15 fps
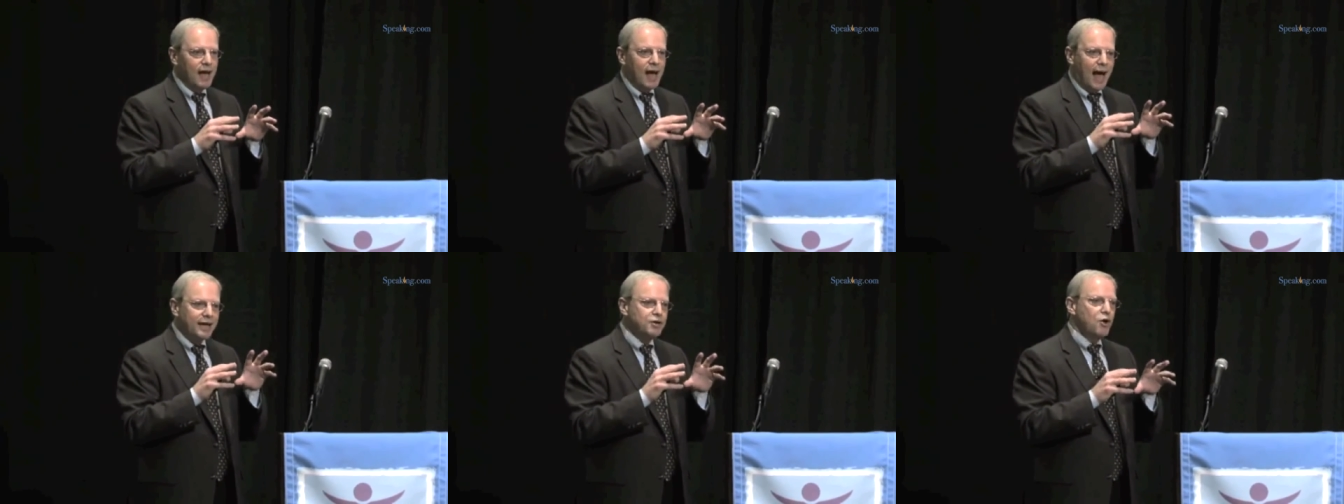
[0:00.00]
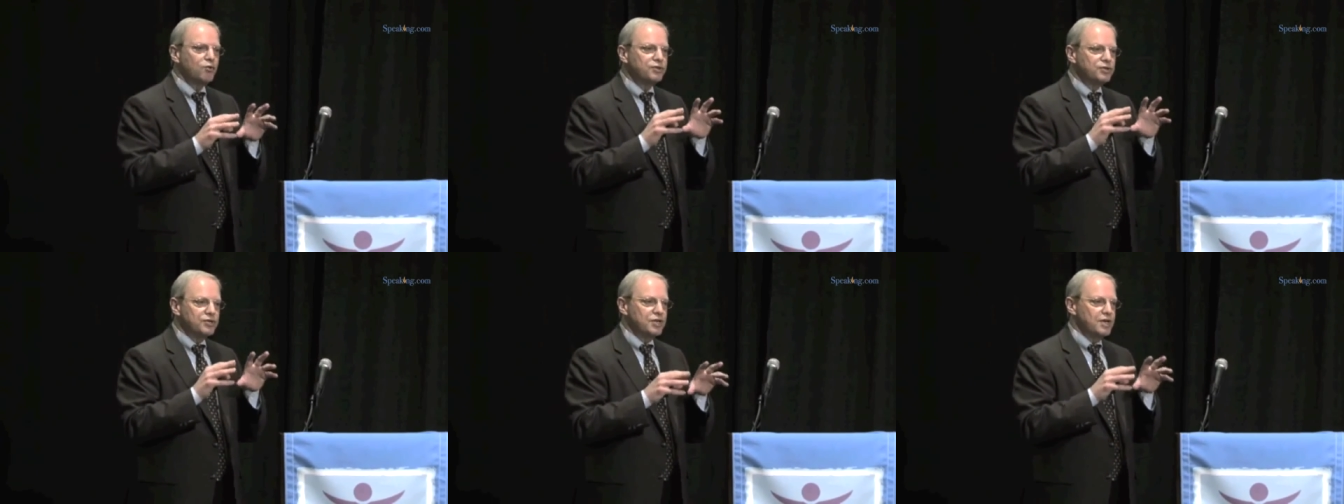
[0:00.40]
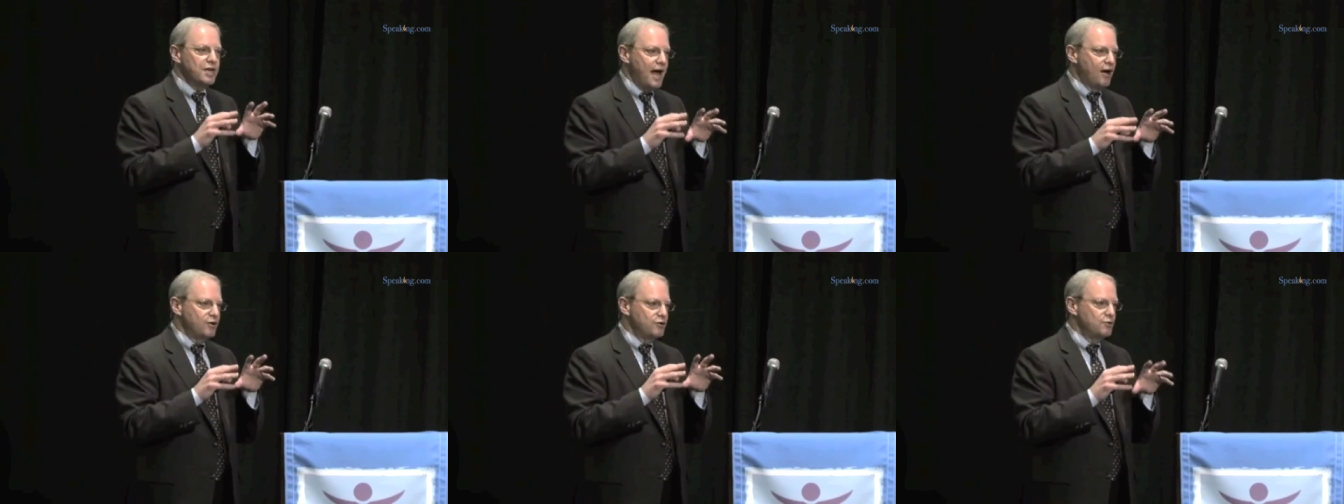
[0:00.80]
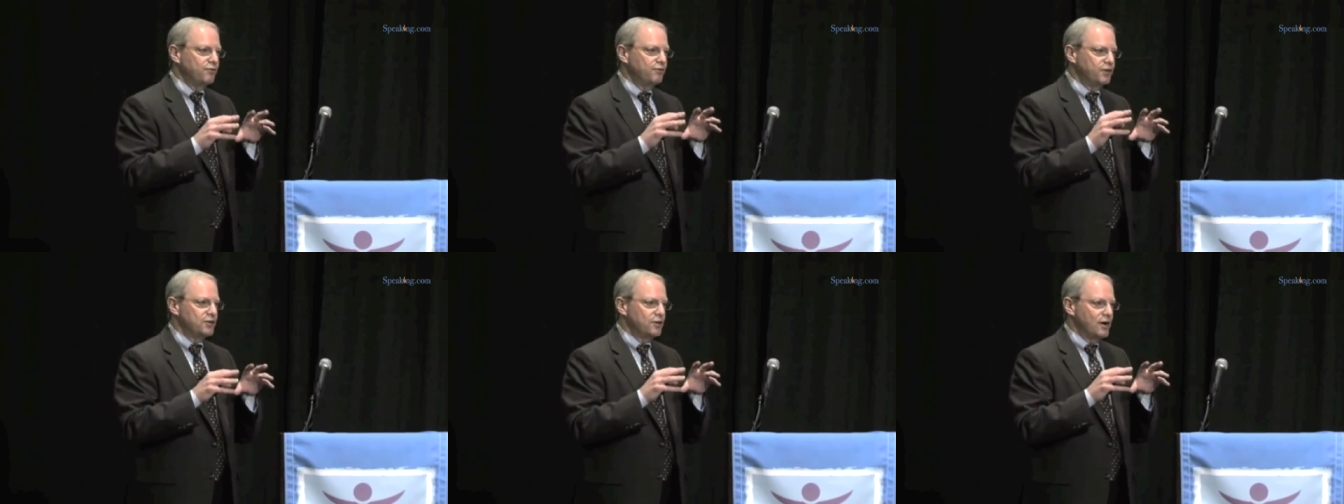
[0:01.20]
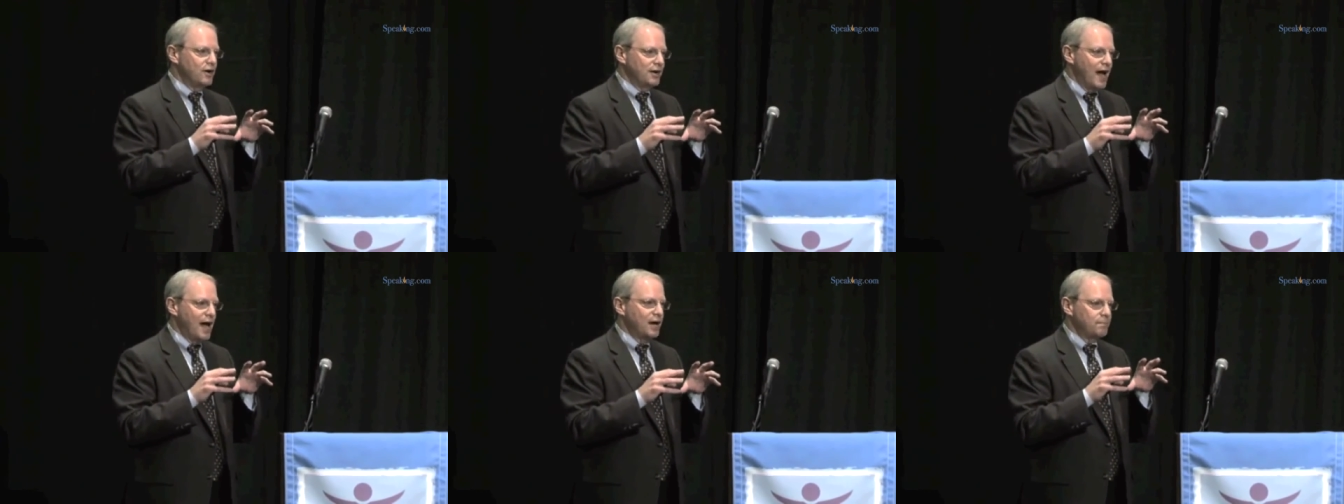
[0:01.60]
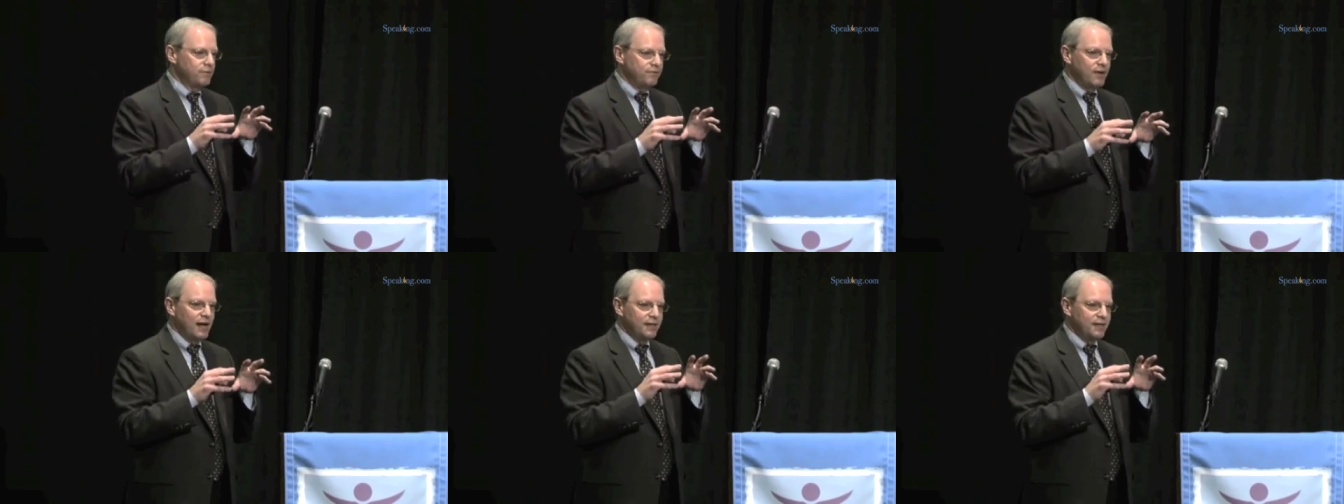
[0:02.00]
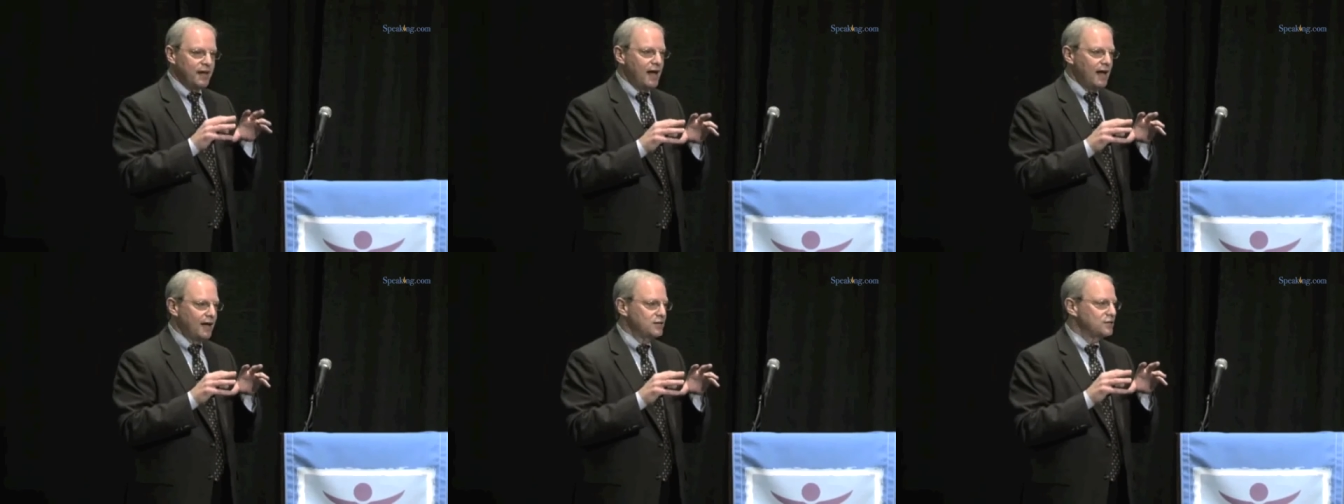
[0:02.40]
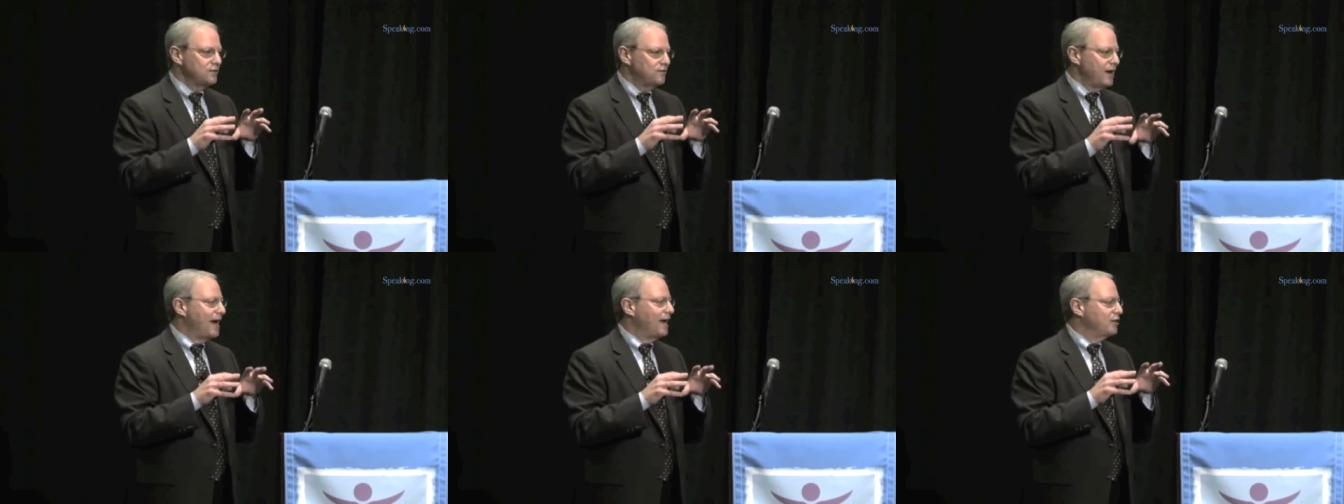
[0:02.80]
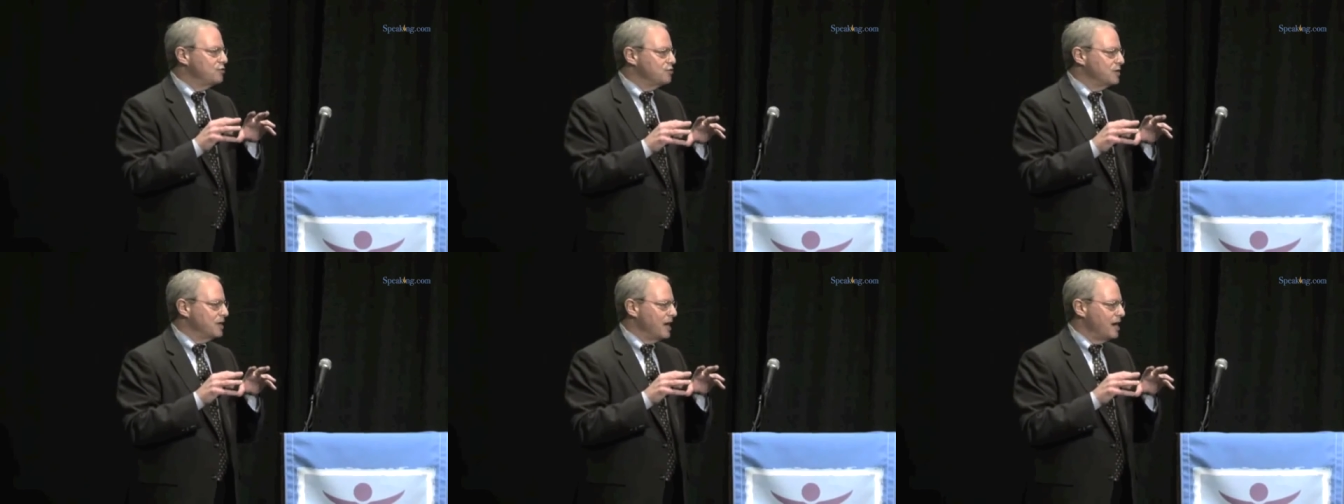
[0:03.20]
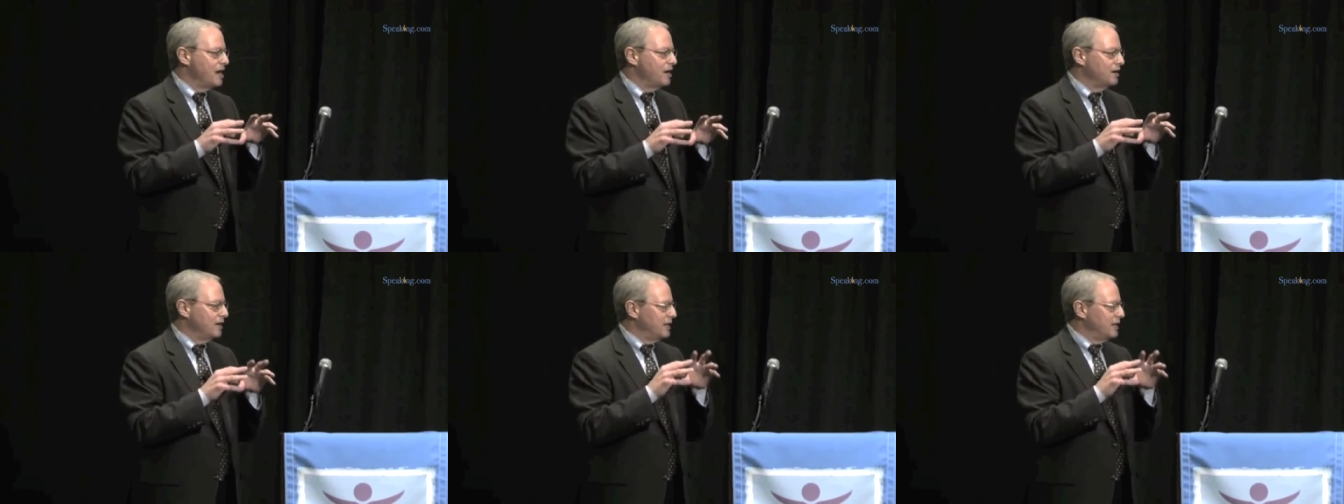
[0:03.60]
I don't see how you figure out how to provide the highest value care